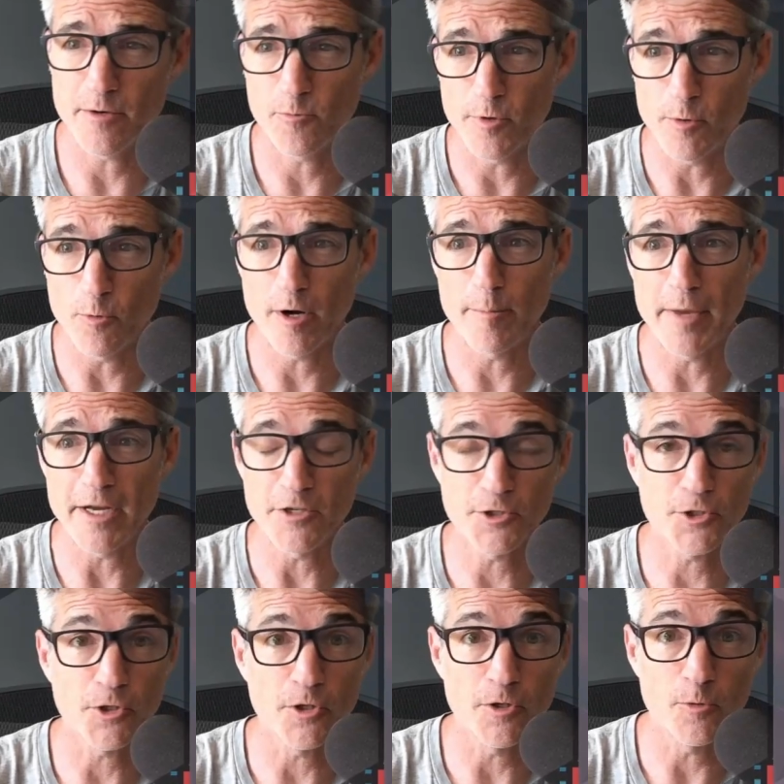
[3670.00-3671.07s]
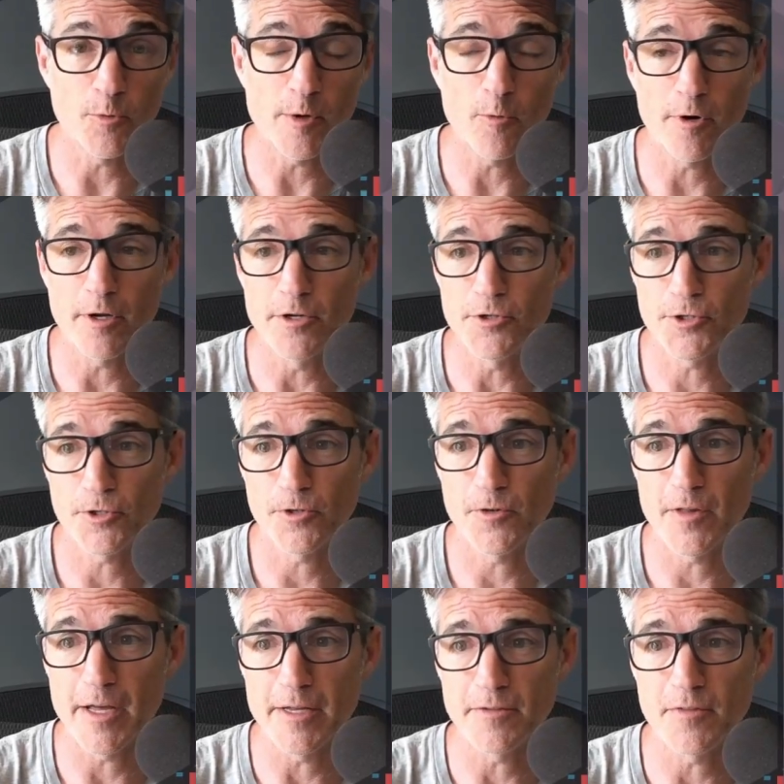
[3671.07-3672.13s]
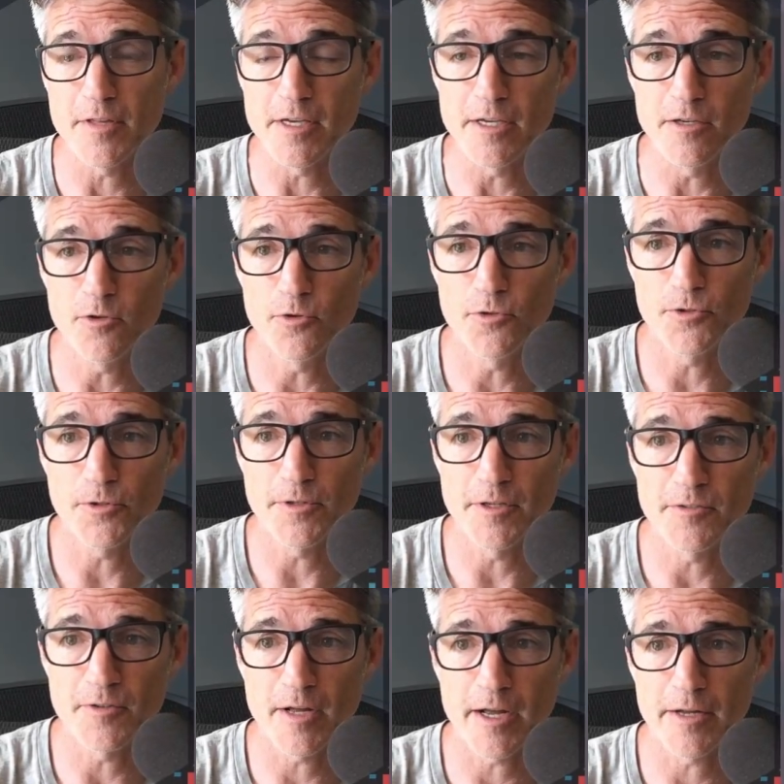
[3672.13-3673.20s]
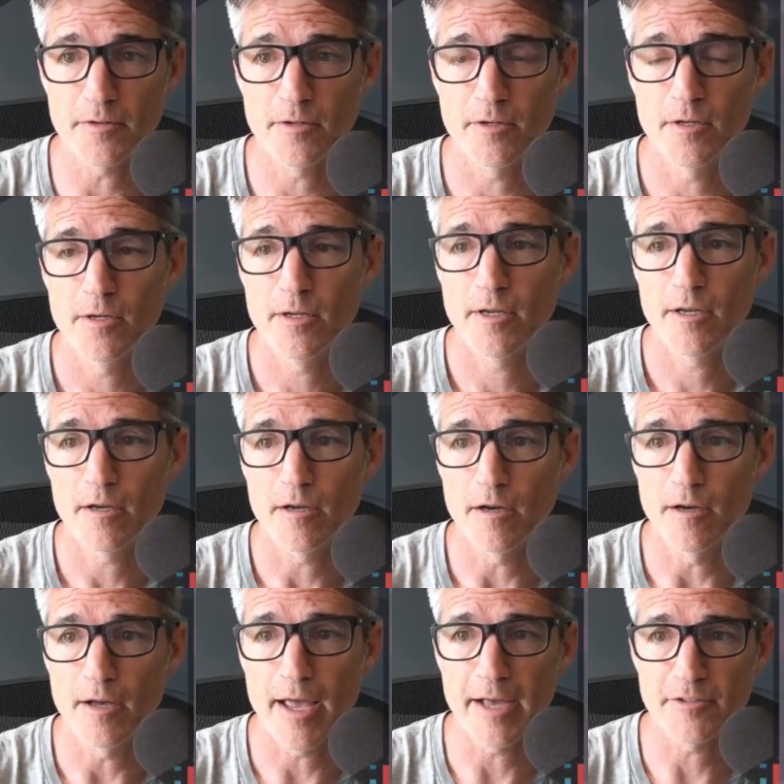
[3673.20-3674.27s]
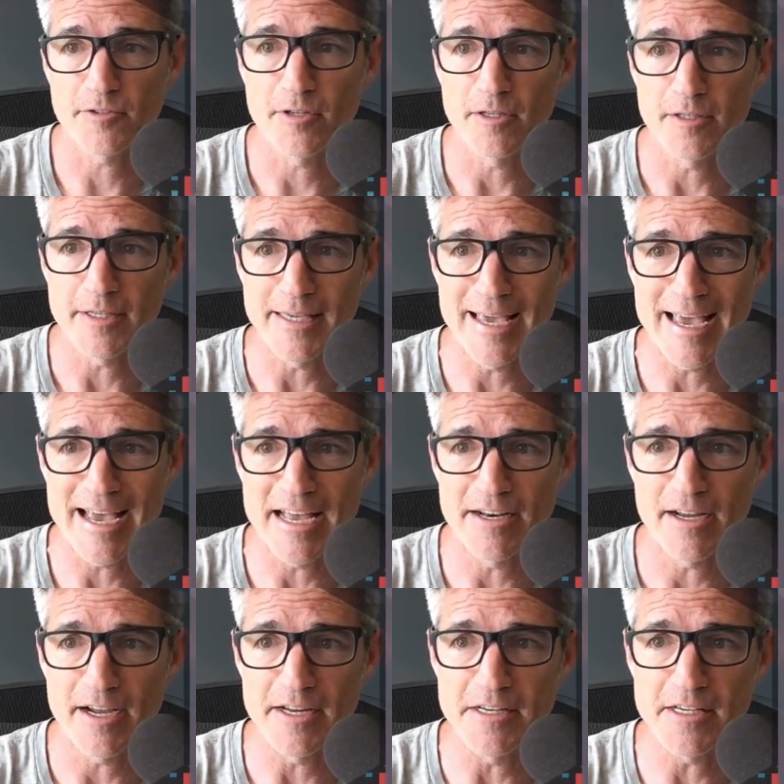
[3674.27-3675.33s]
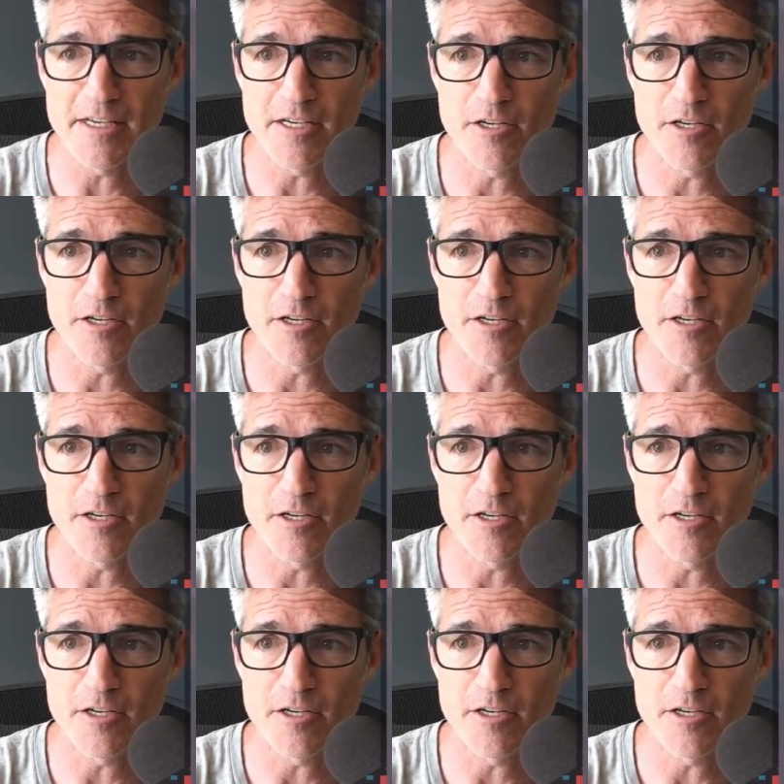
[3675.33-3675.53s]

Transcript: we want to ensure that the user does not accidentally add ID